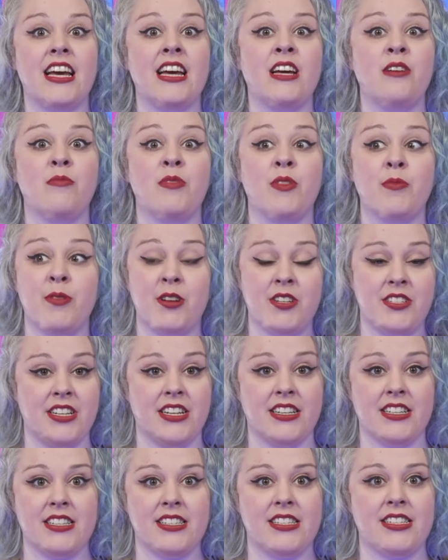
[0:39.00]
The
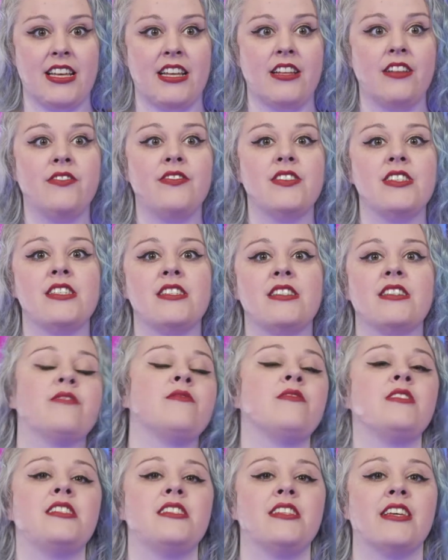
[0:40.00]
project itself
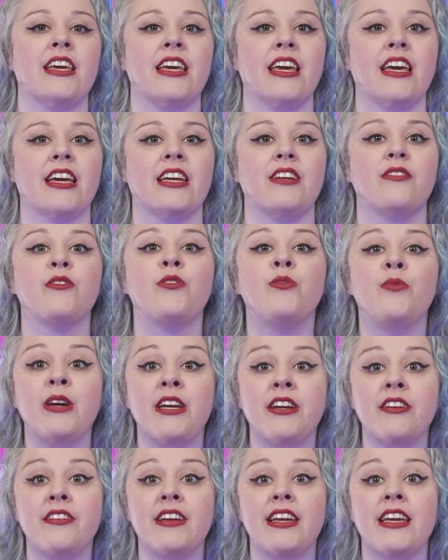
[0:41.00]
was looking at kind of
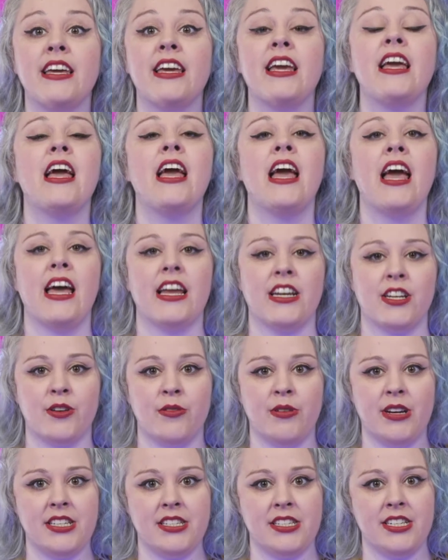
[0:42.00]
queering and
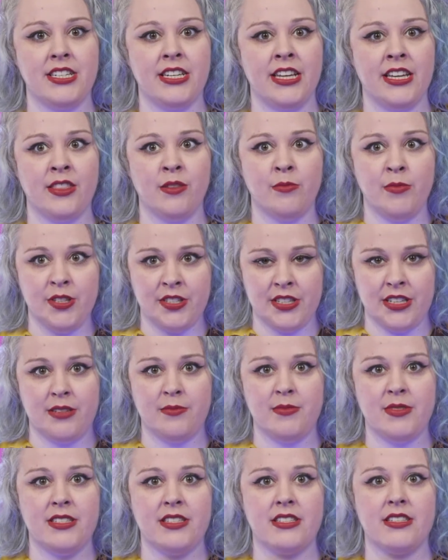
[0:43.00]
questioning the
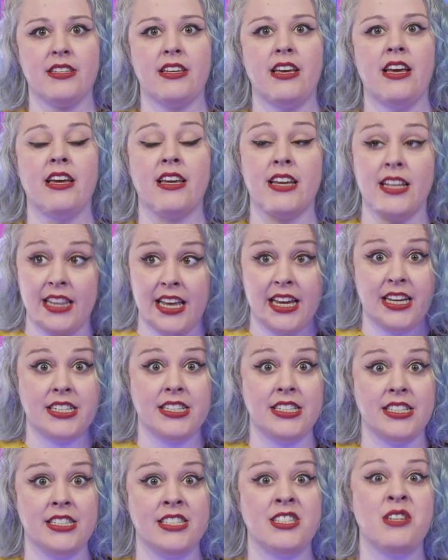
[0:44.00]
museum's
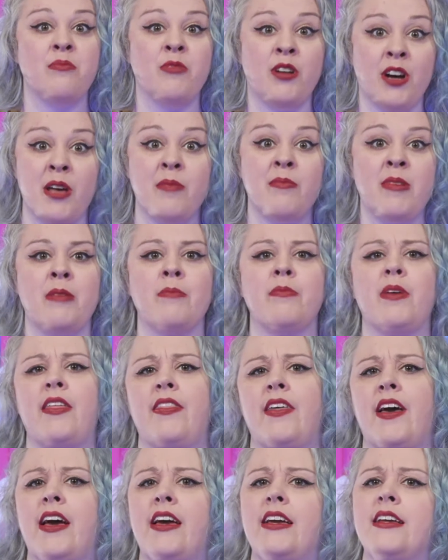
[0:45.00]
collections. And what I mean by
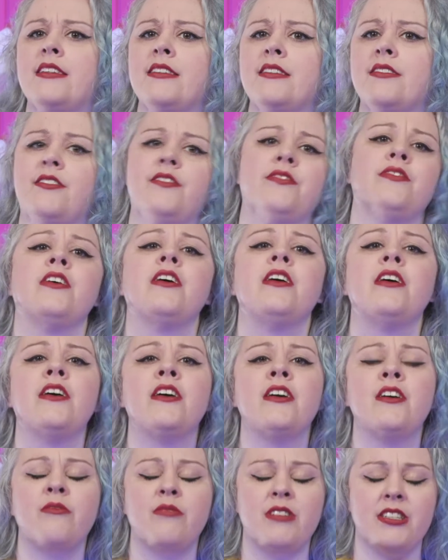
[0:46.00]
that is
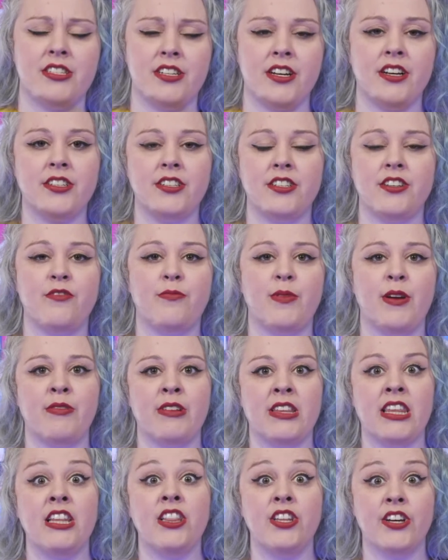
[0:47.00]
we started off by
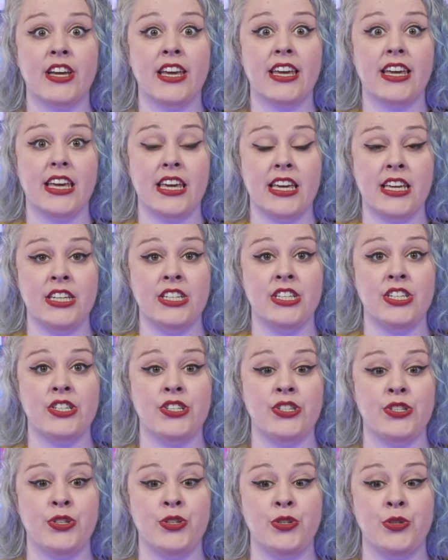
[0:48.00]
really looking
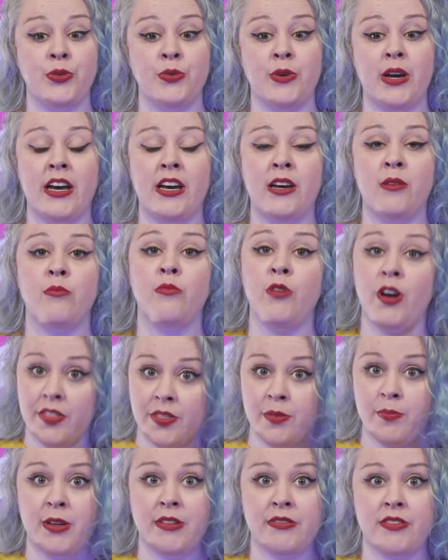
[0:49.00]
into what
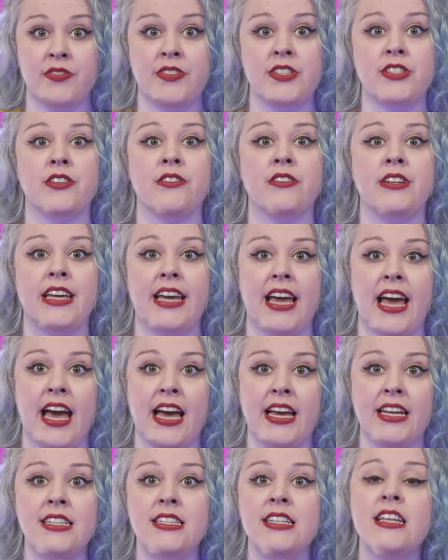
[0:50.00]
the Pitt Rivers already
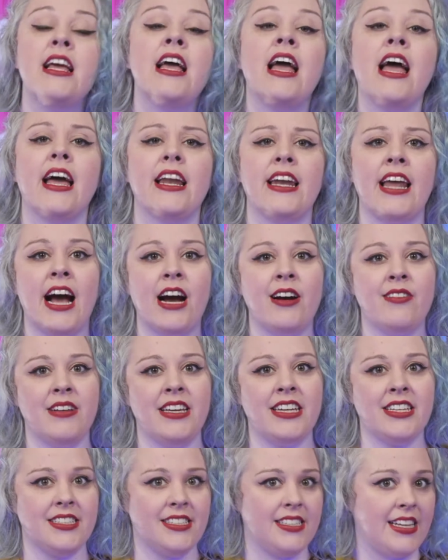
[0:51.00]
had and how we
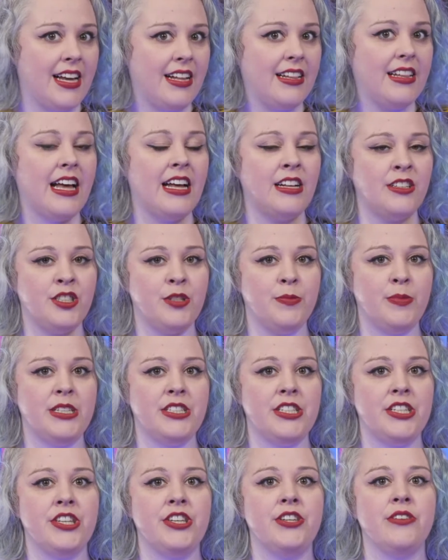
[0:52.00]
could tell
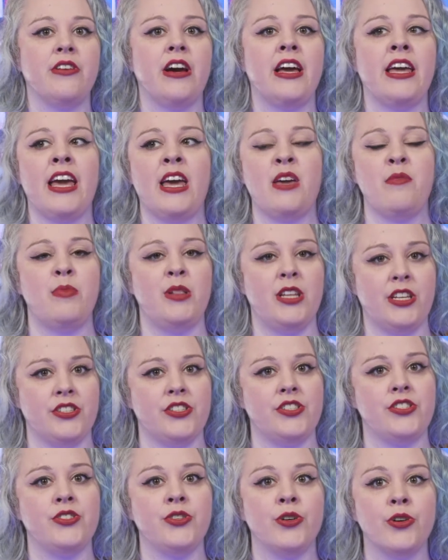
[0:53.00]
LGBTQIA+
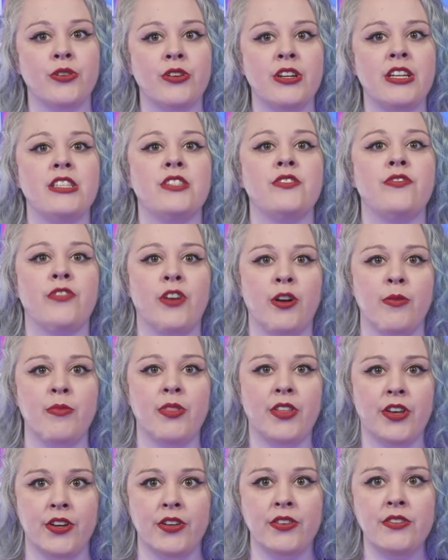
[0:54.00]
stories from
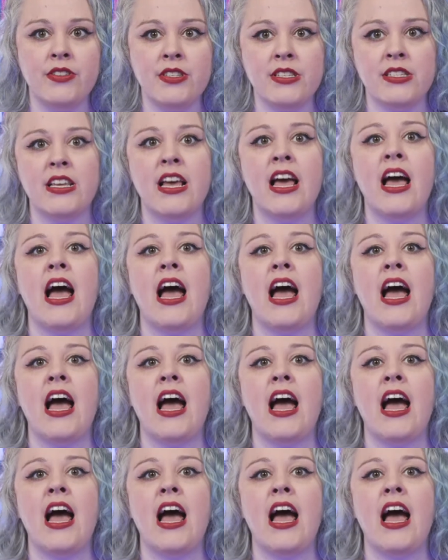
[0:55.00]
those.